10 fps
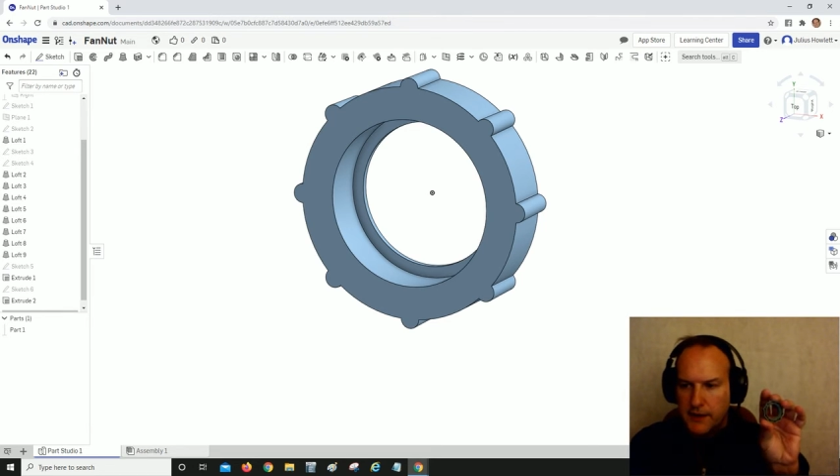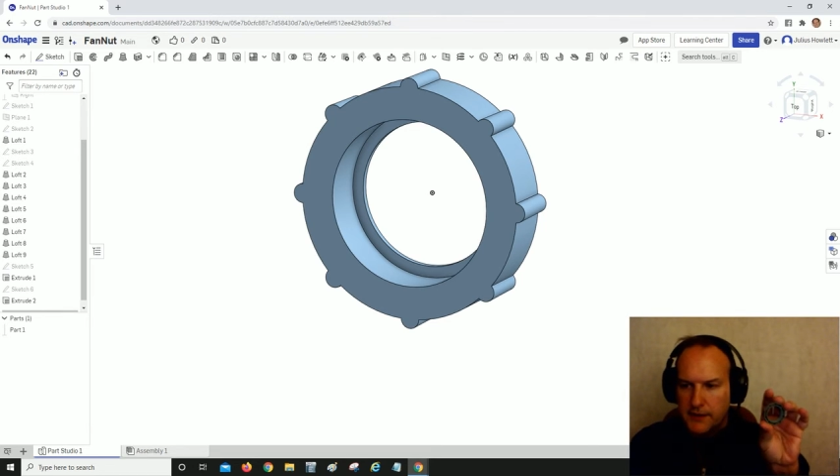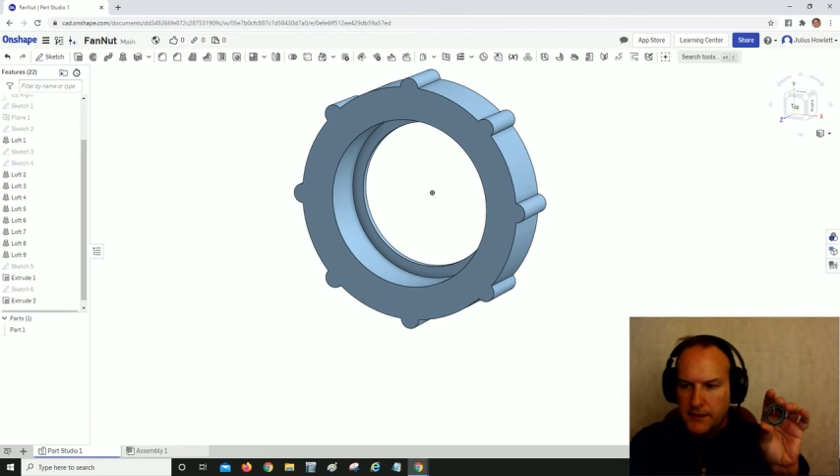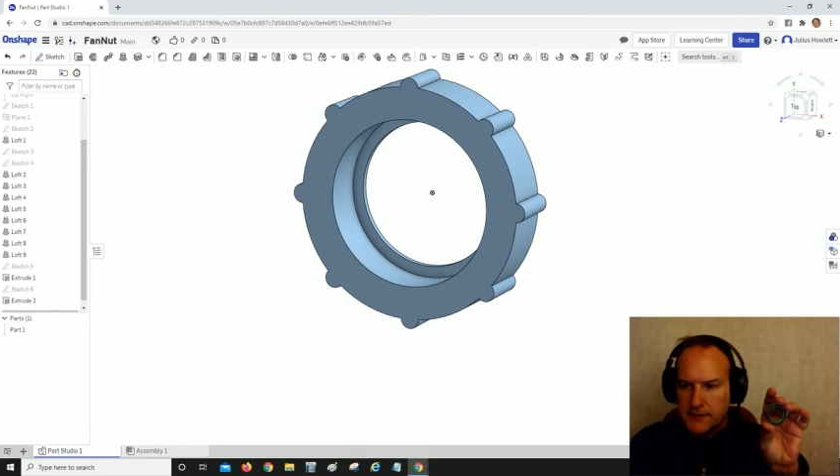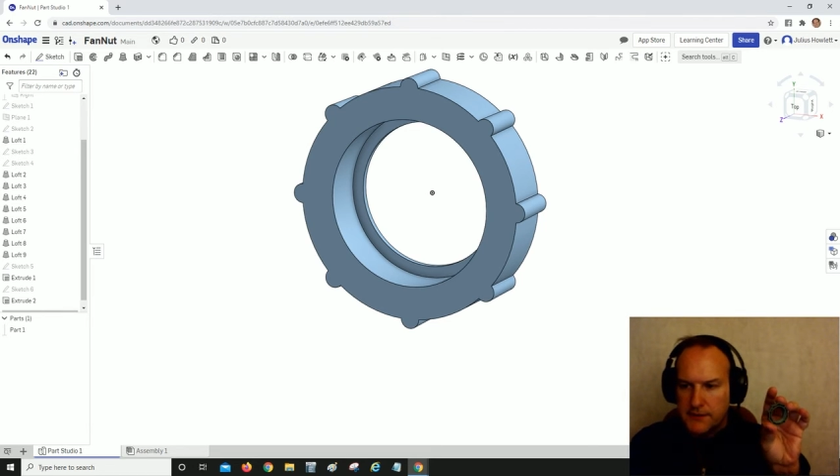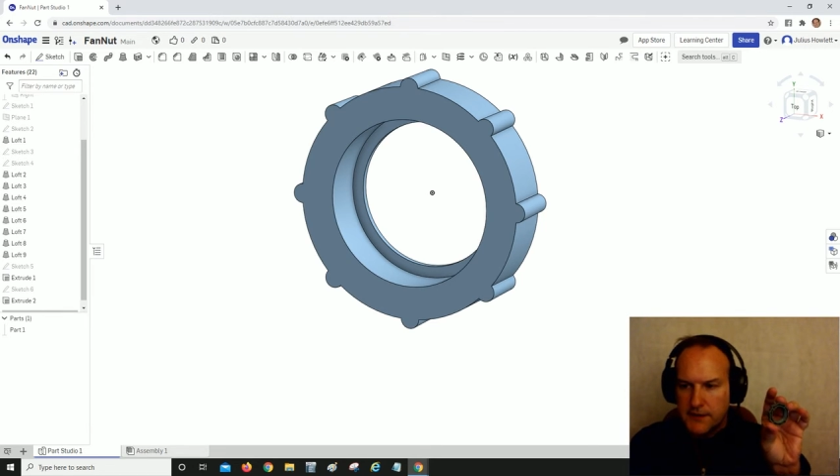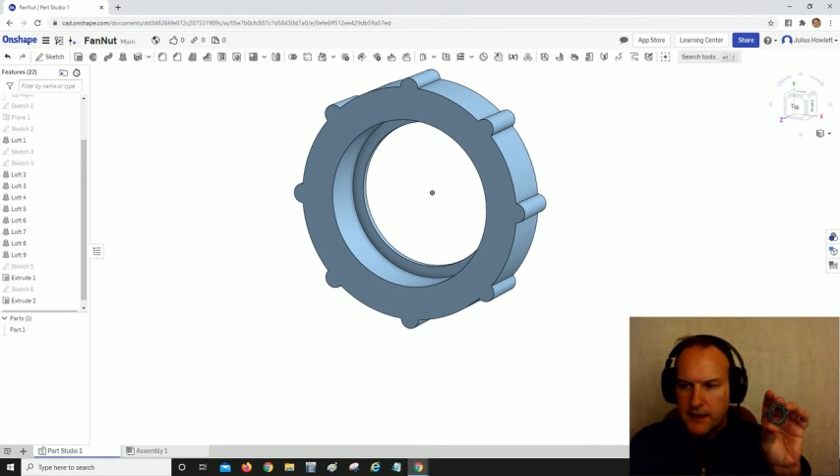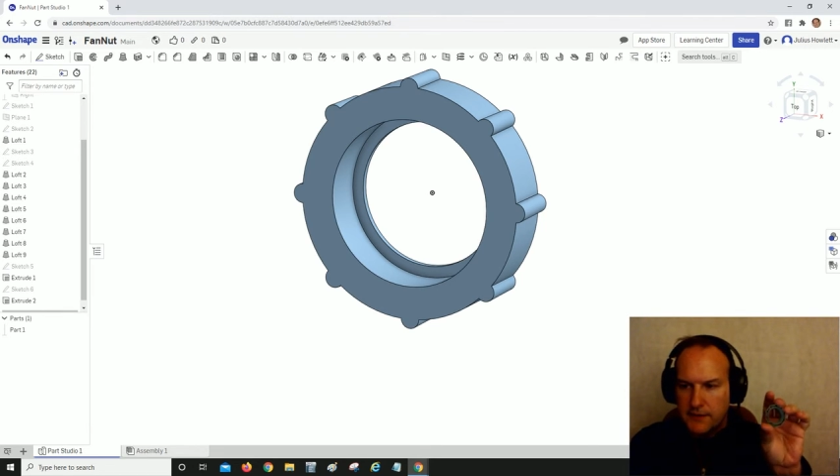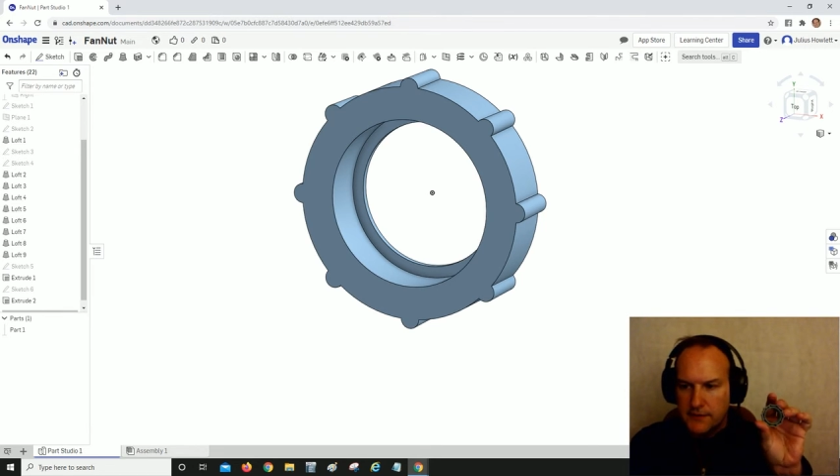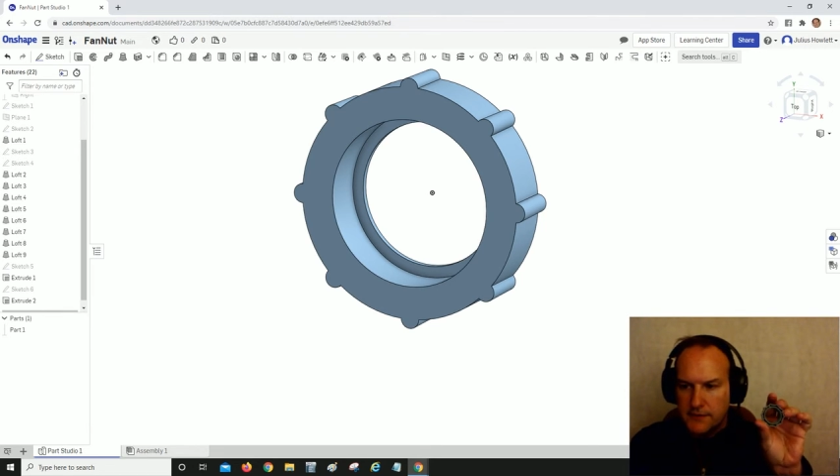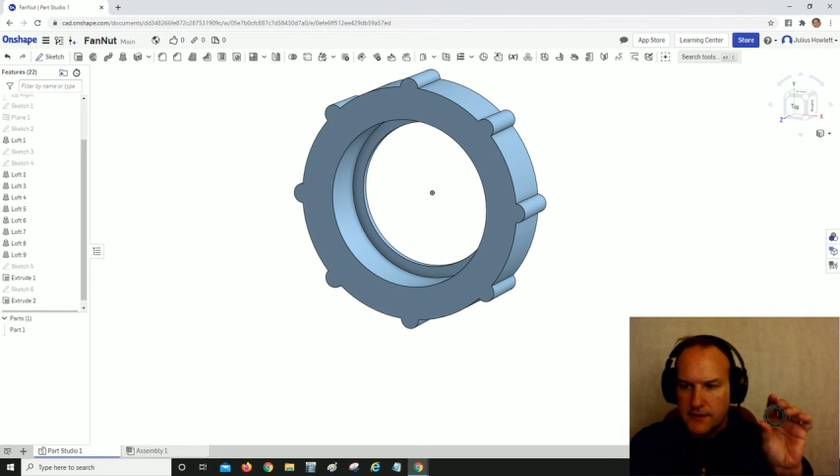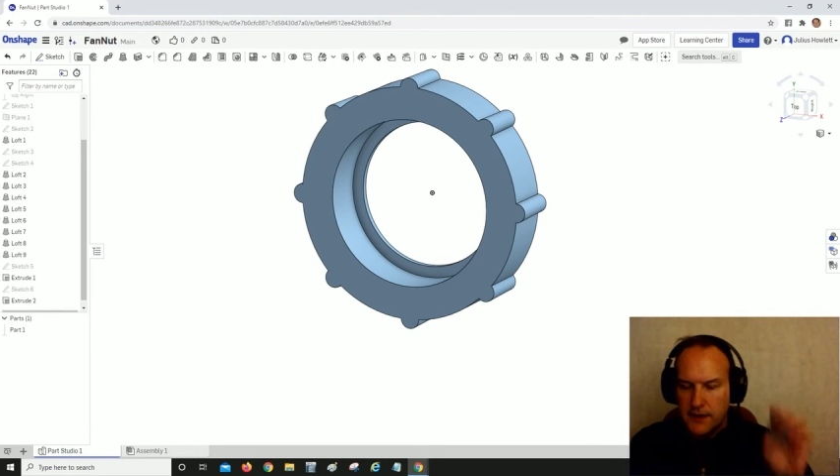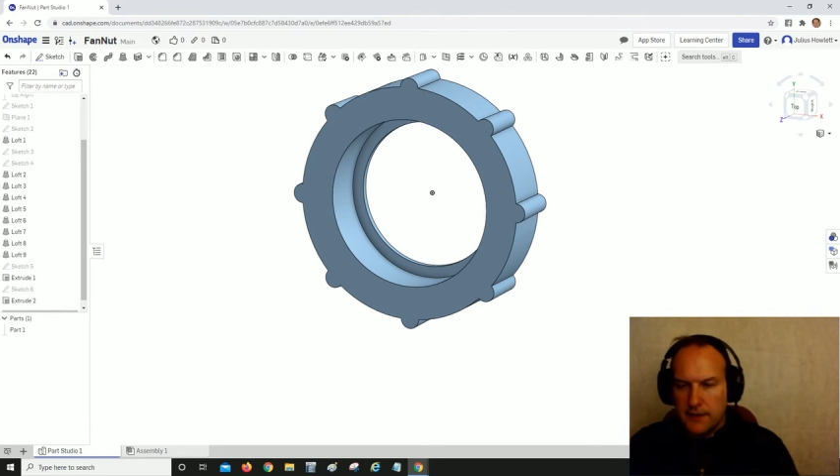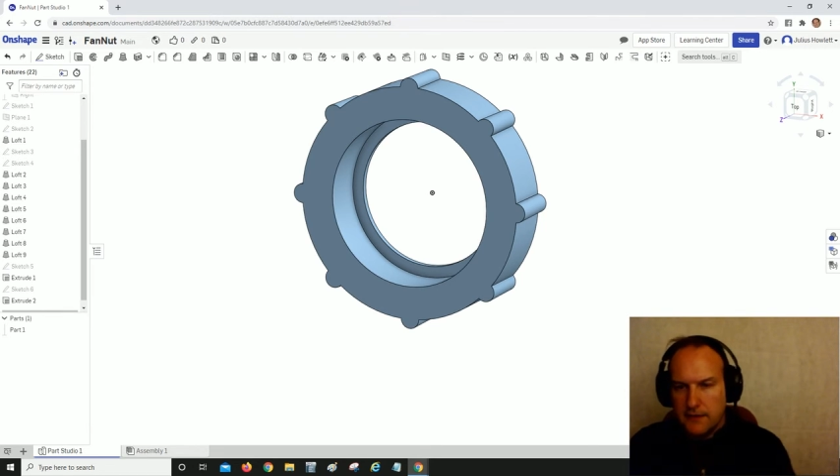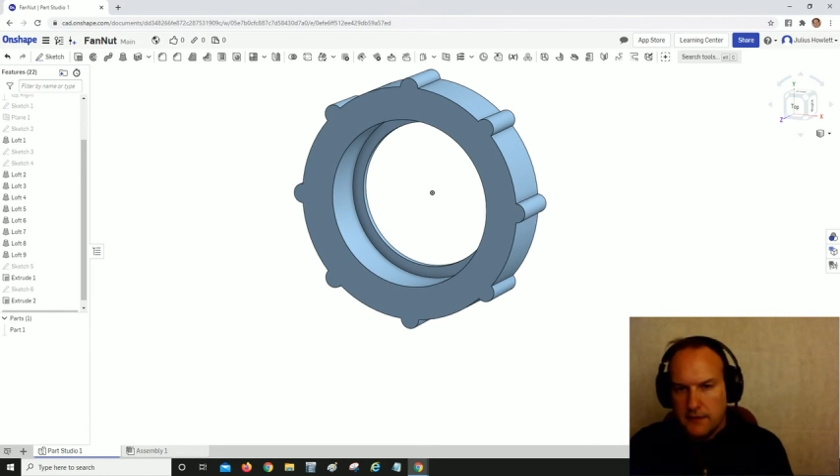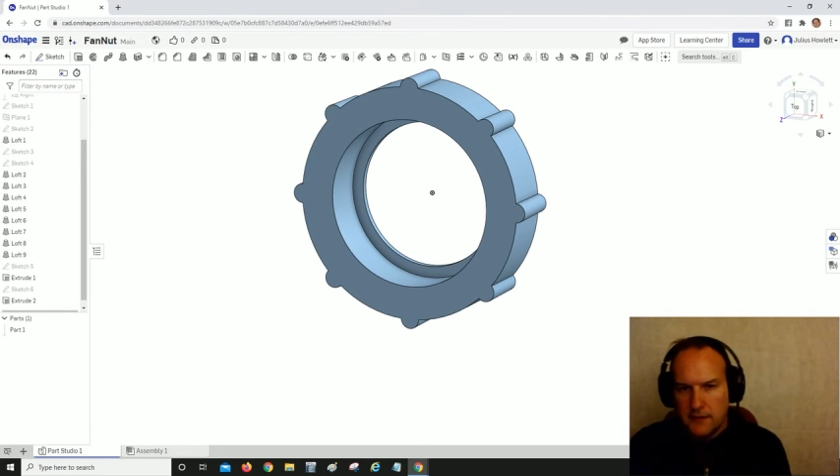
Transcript: on the inside of this guy.